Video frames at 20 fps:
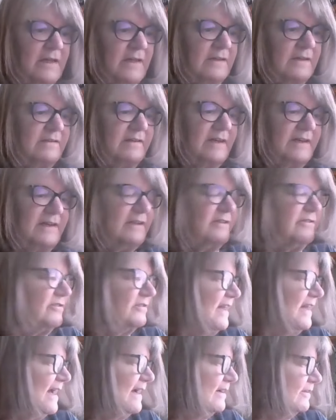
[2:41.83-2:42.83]
10-inch
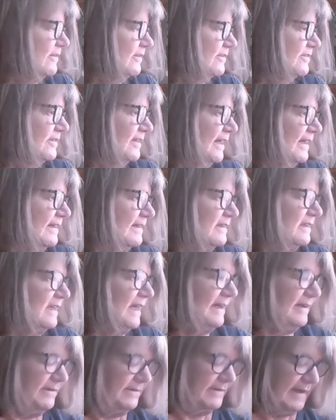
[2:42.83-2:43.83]
stacker is like a
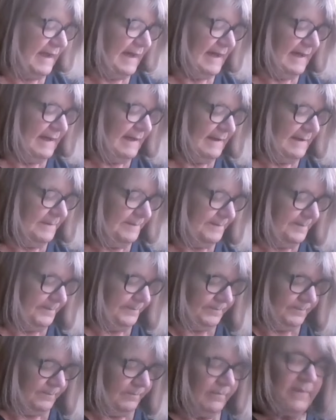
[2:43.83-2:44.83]
layer cake.
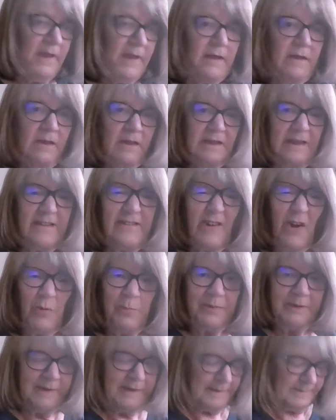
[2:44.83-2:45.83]
Let's
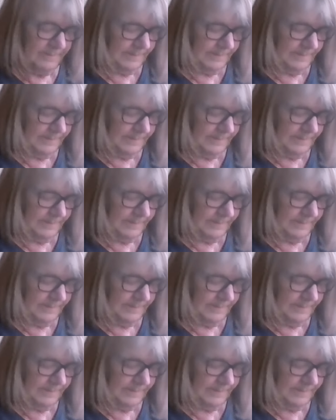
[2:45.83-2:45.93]
open it.